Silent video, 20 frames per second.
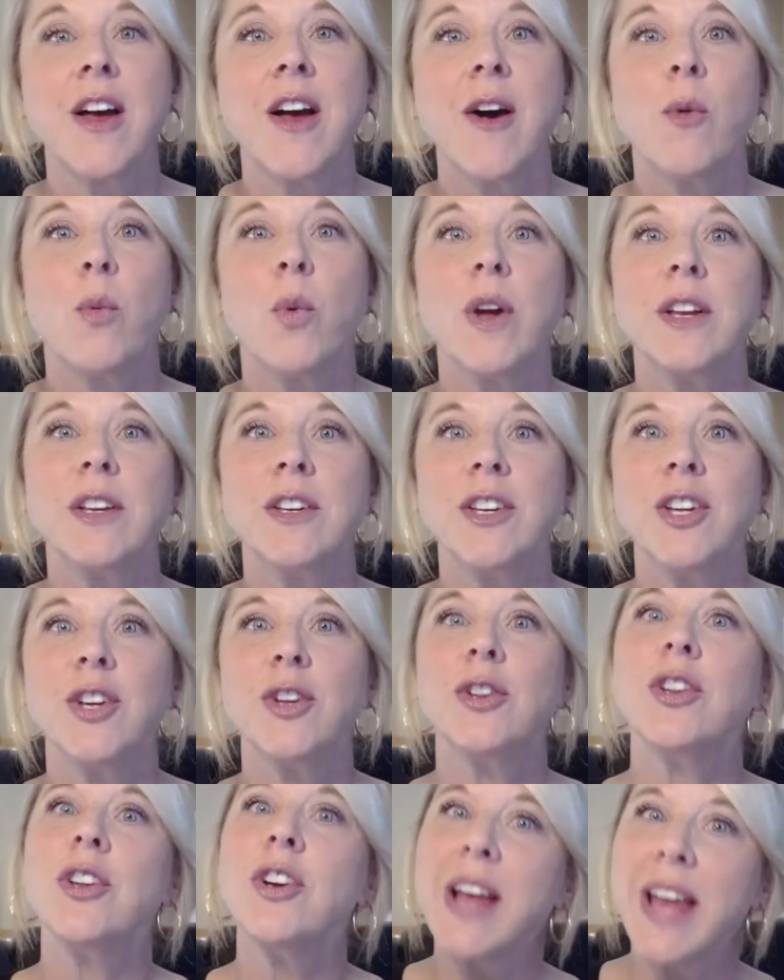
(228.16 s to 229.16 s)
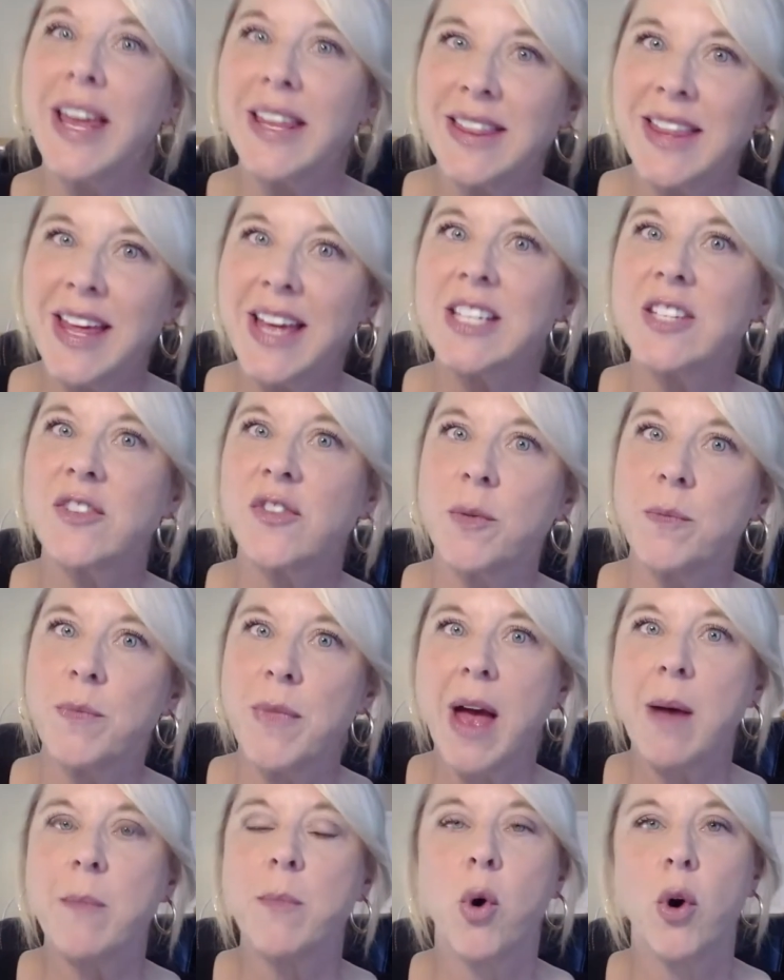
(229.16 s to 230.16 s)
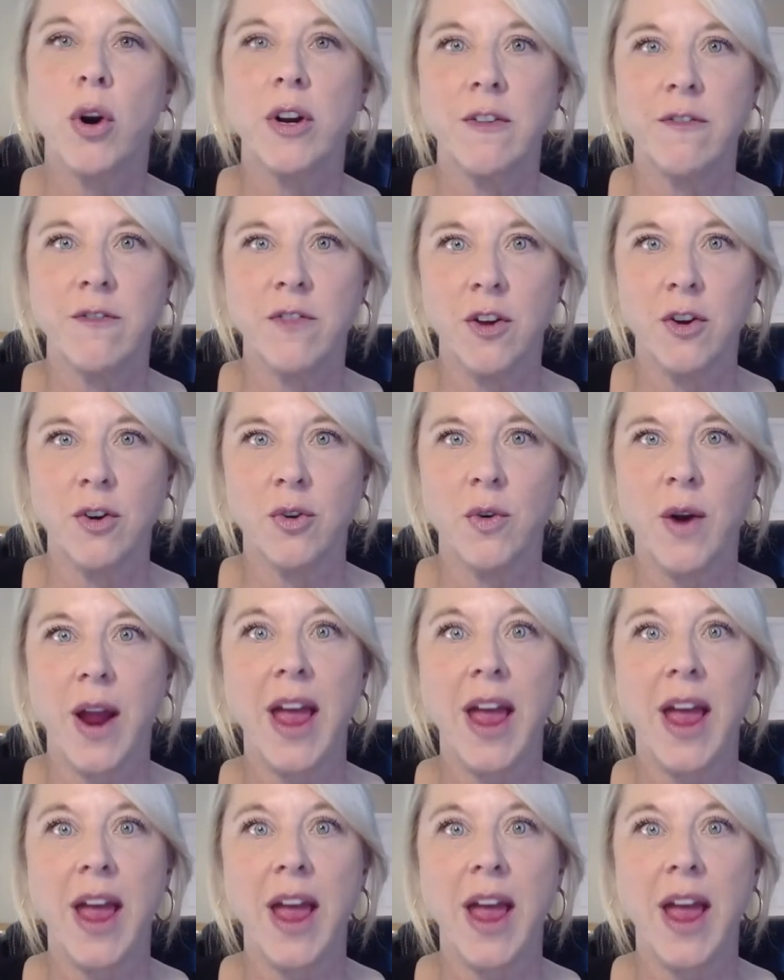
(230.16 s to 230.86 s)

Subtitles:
When you look at things from that point of view